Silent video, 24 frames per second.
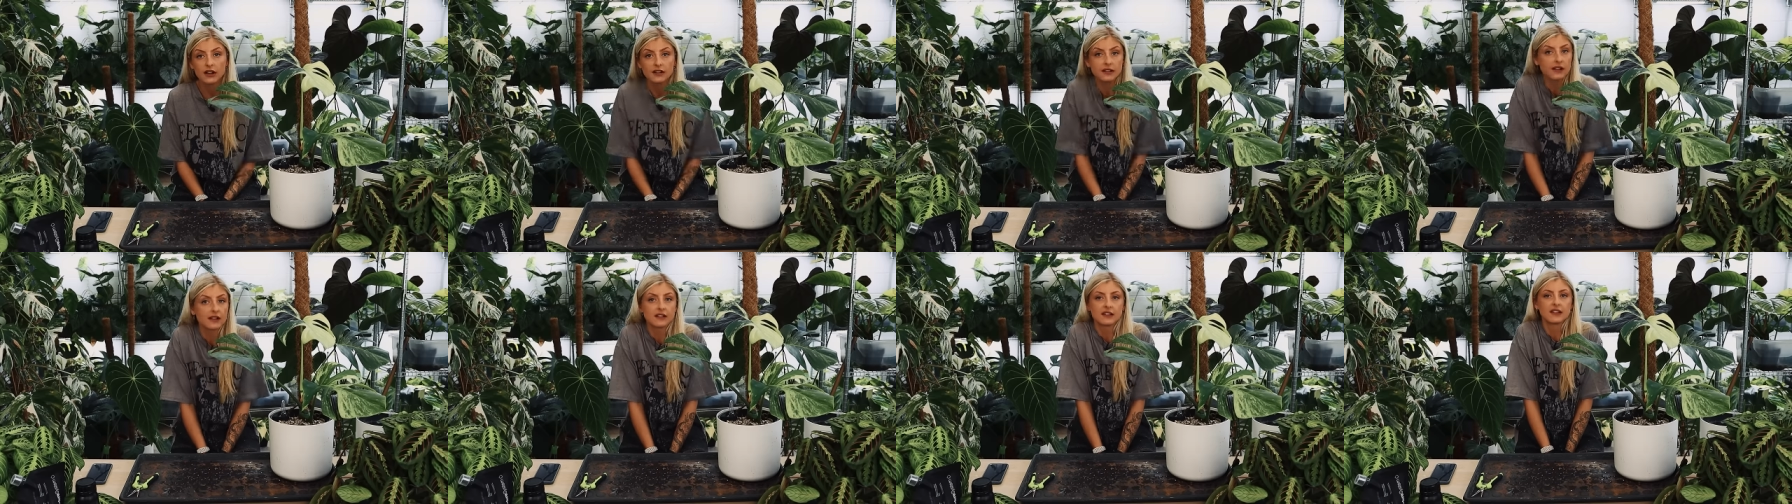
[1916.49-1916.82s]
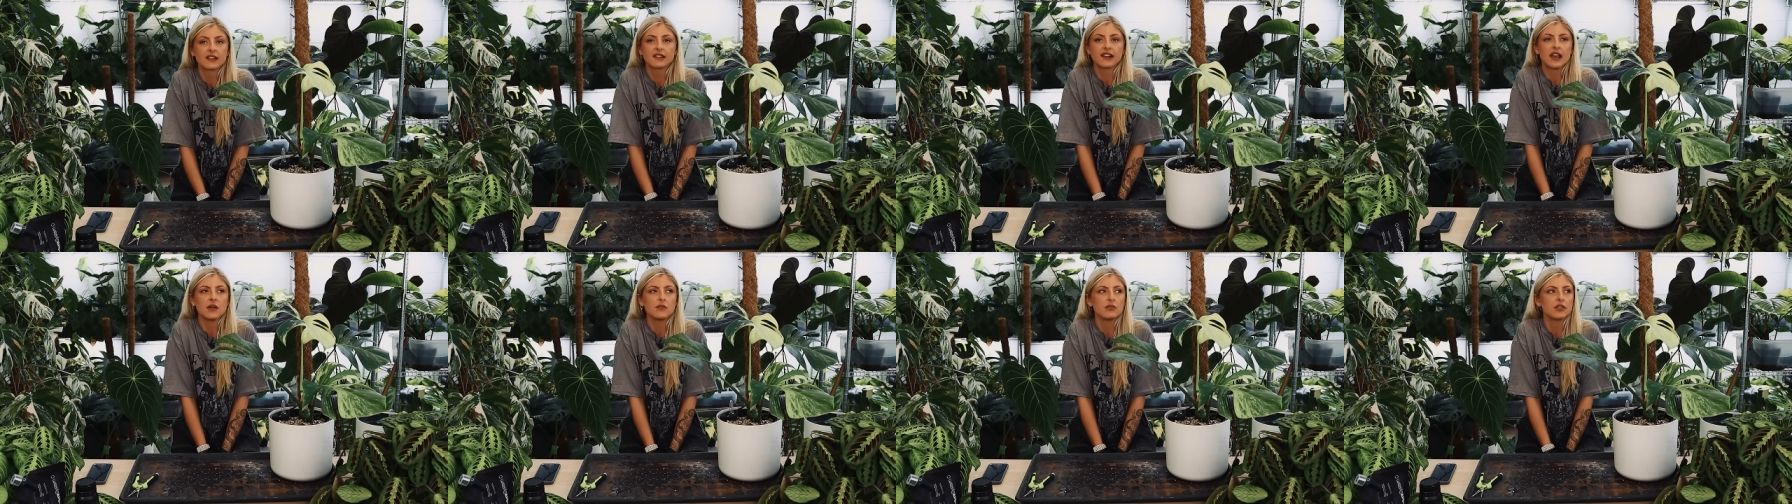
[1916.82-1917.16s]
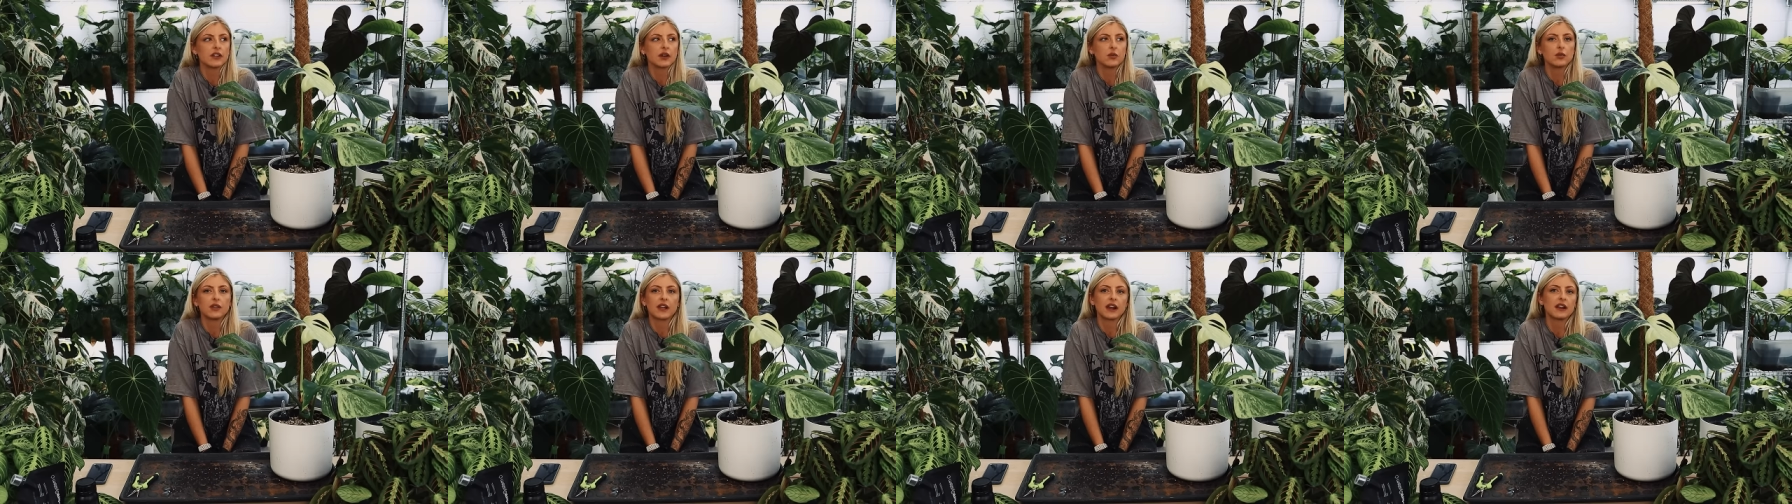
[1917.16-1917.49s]
It's, it's the same
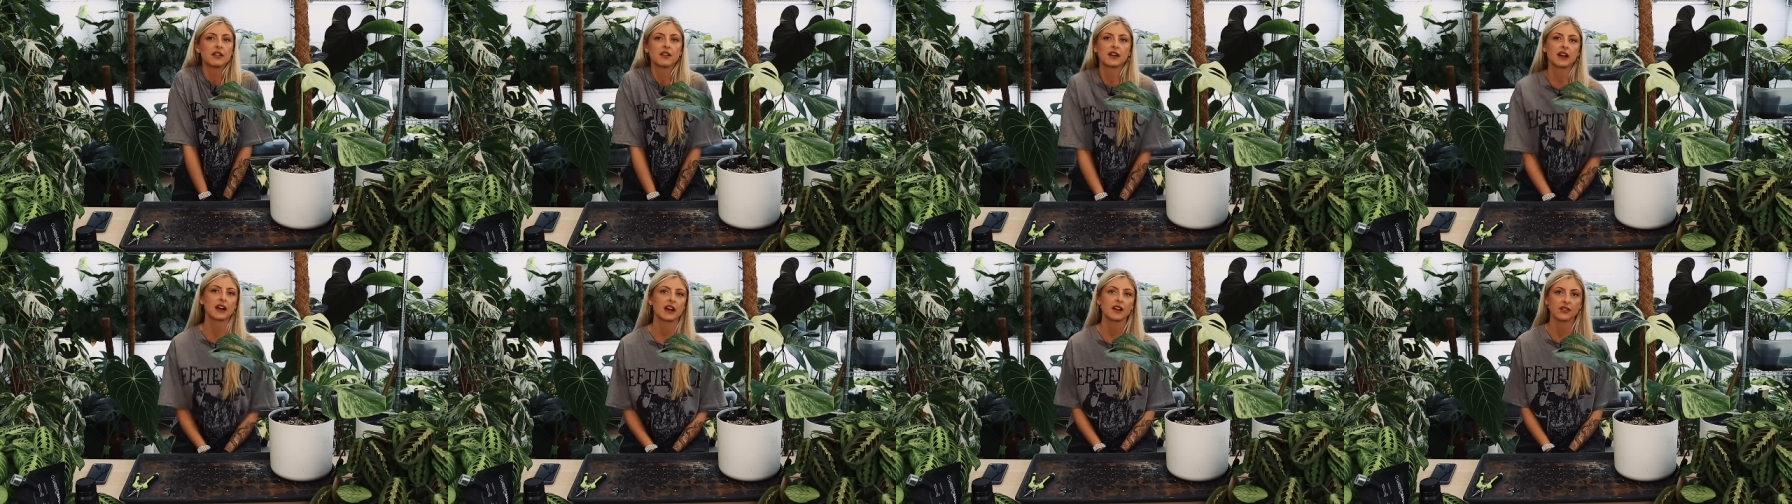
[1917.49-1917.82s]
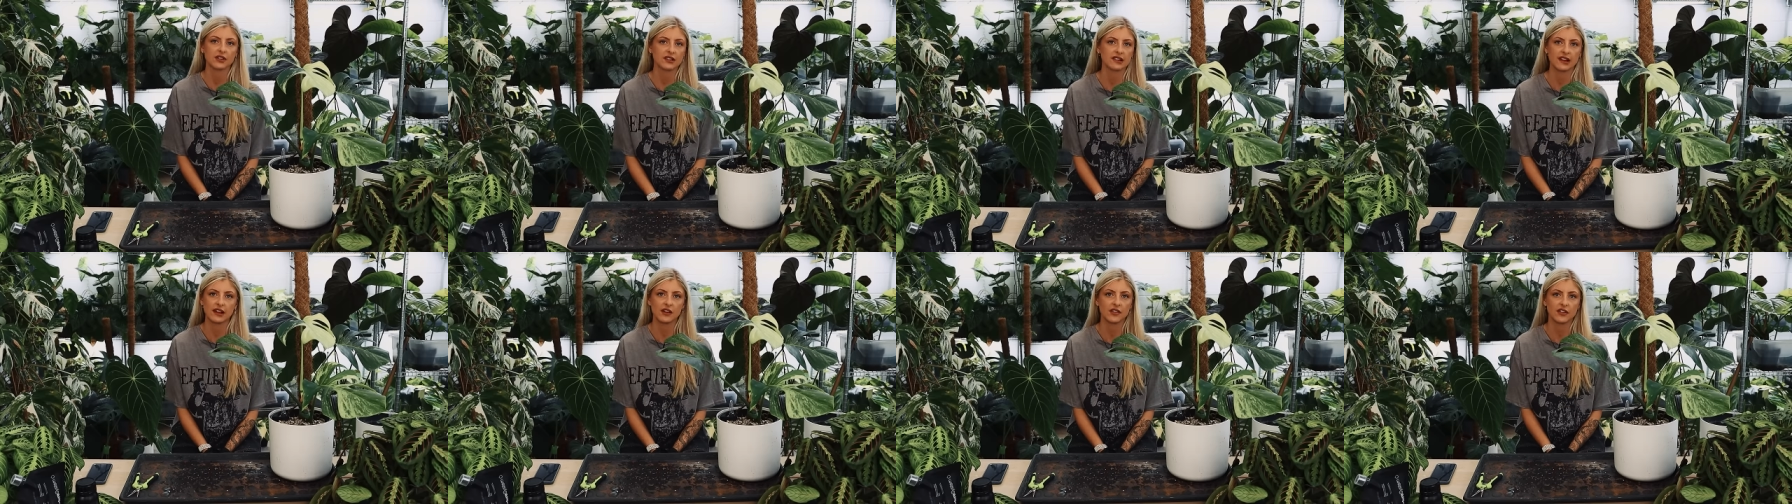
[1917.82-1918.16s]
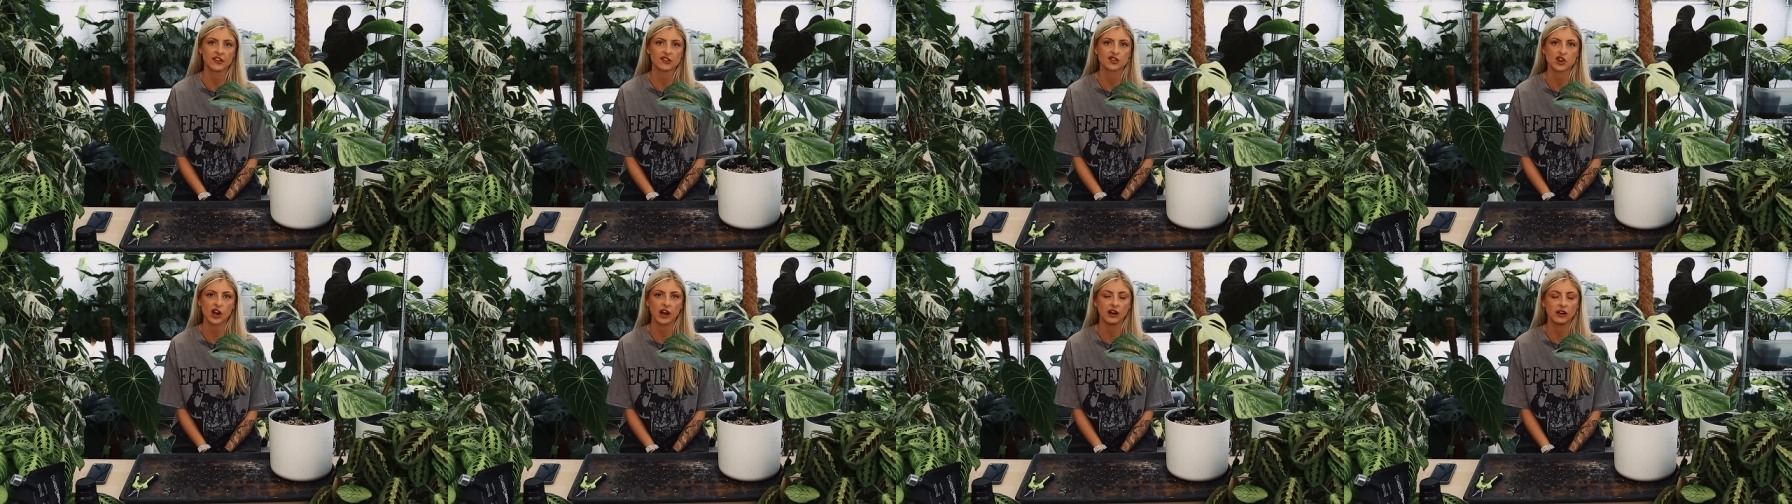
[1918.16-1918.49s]
thing with anything I ever say on
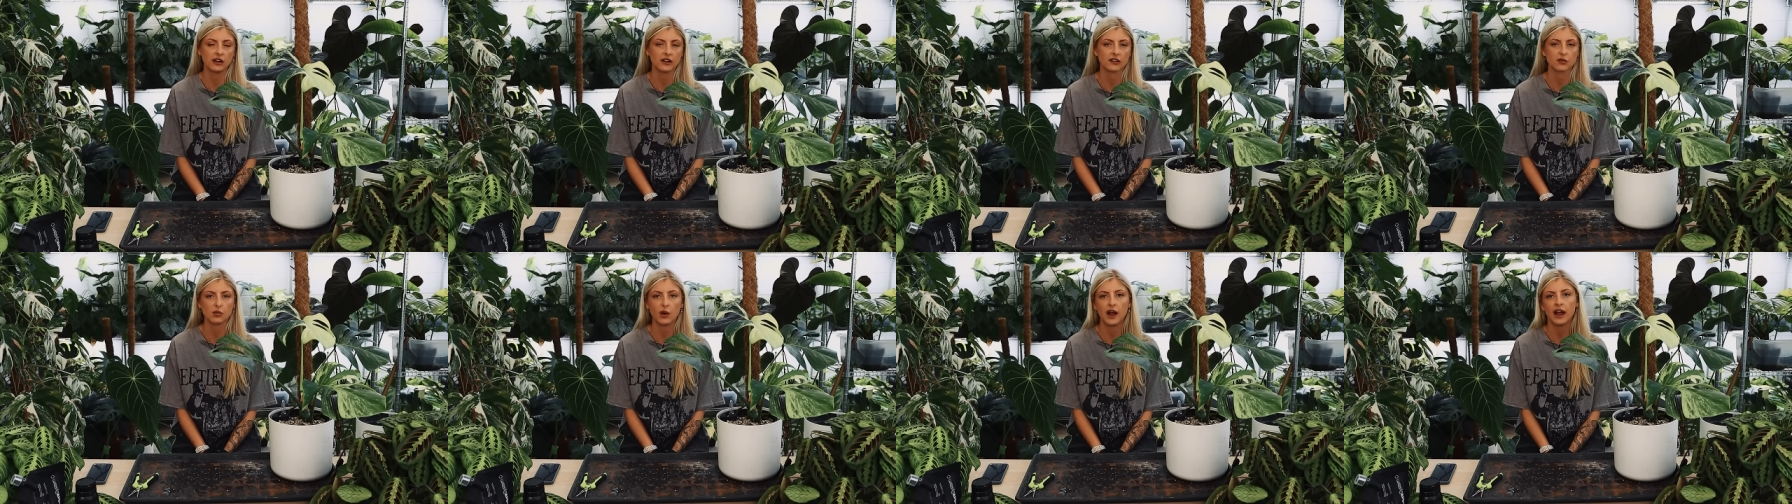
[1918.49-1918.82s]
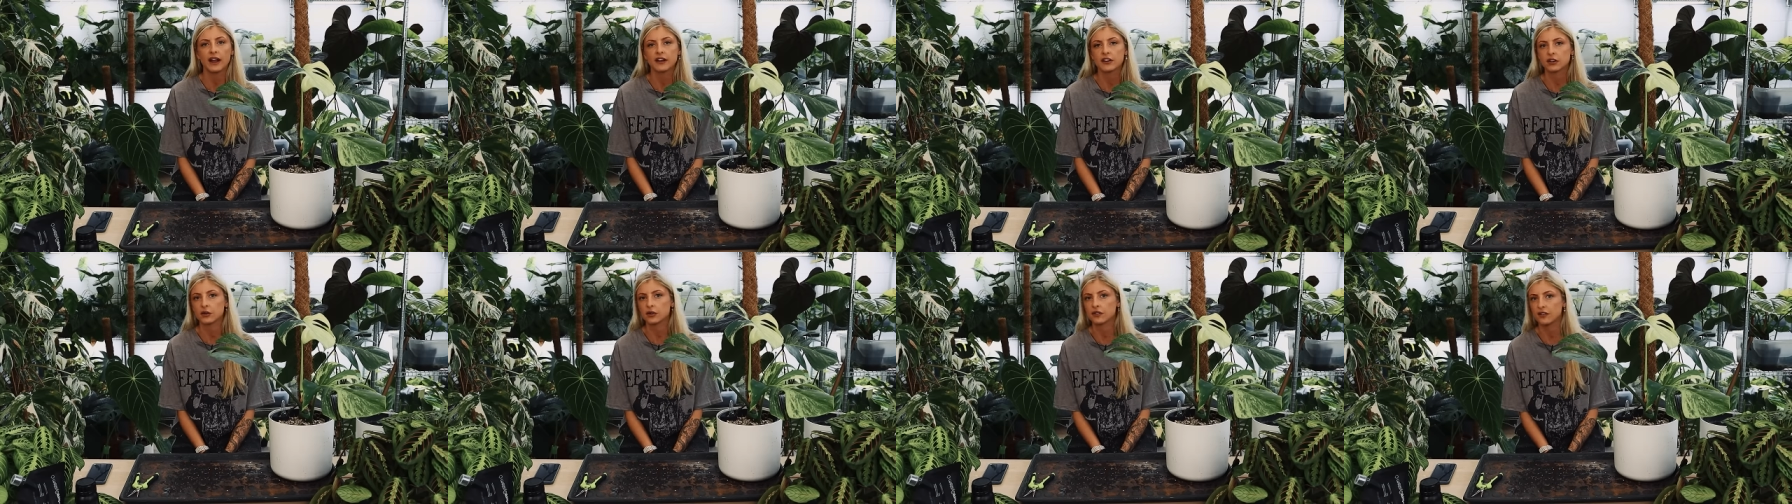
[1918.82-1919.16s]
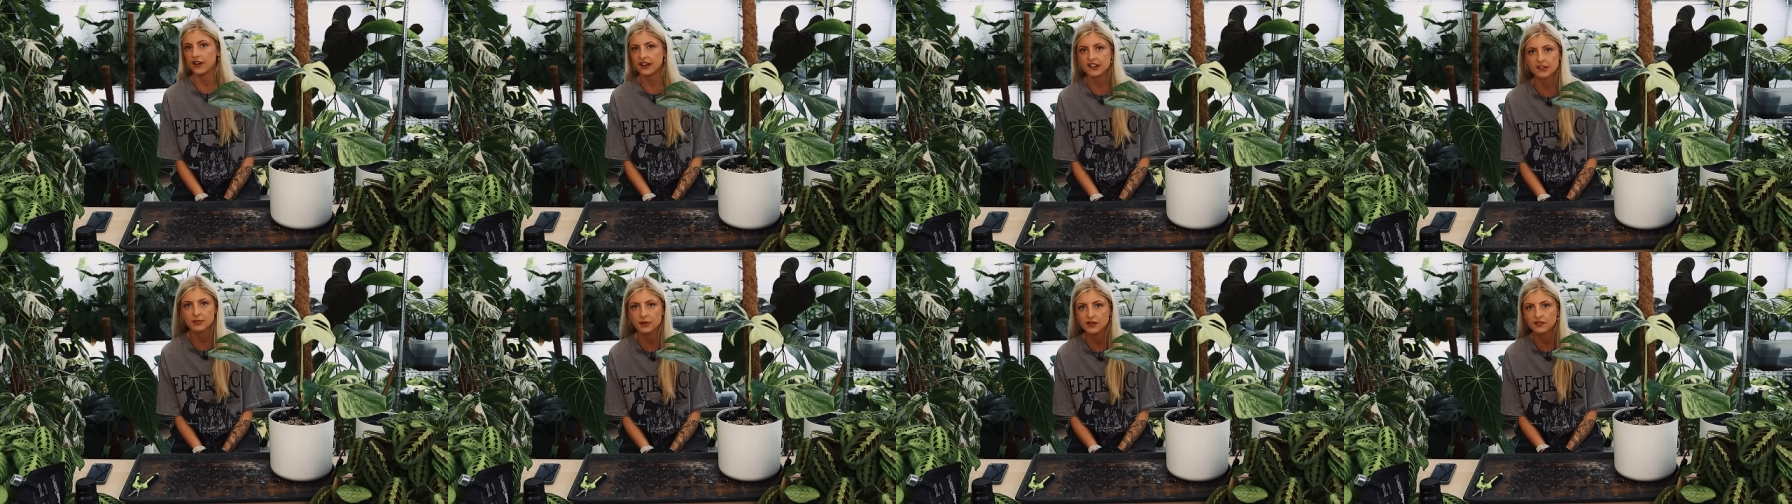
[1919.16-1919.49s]
this channel. It's why I do
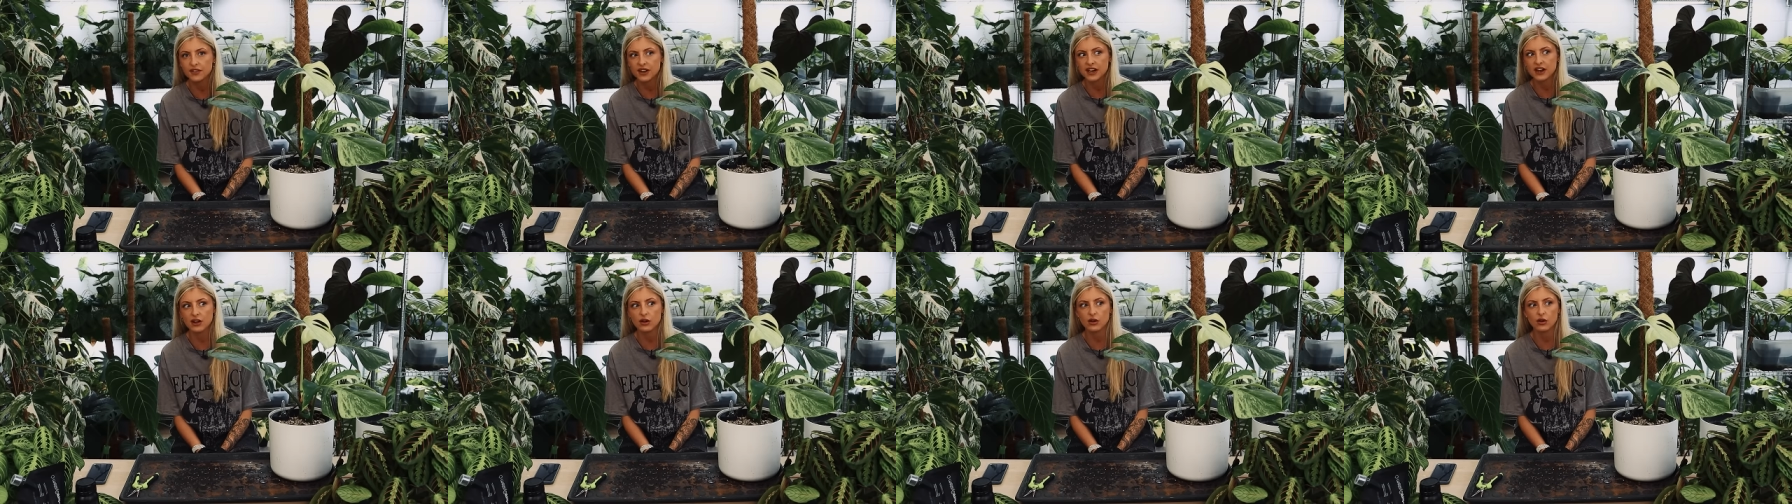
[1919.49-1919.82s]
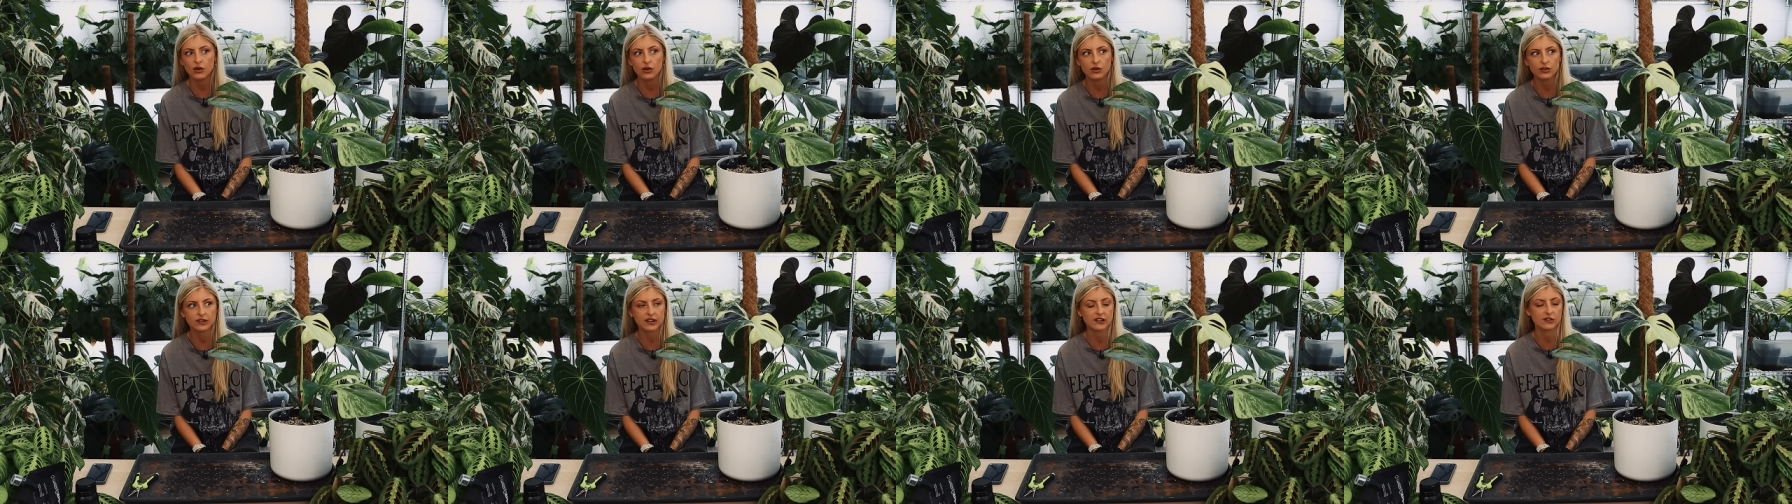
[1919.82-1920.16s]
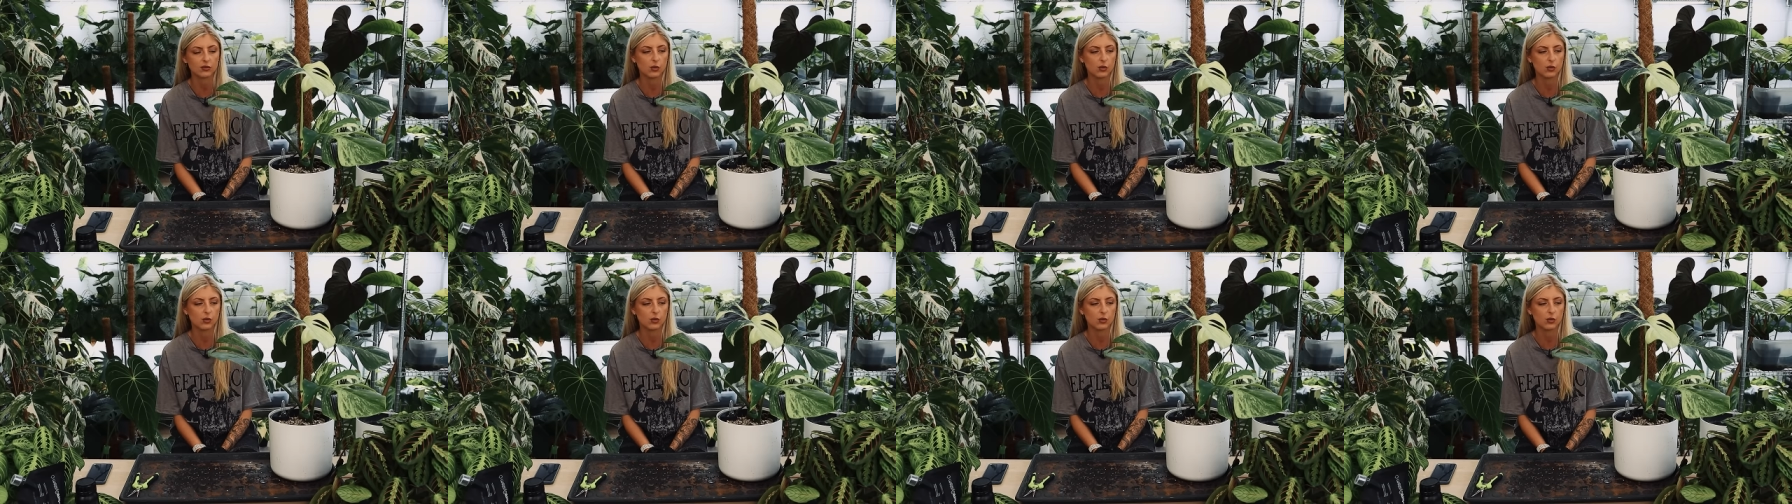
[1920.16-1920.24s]
investment videos.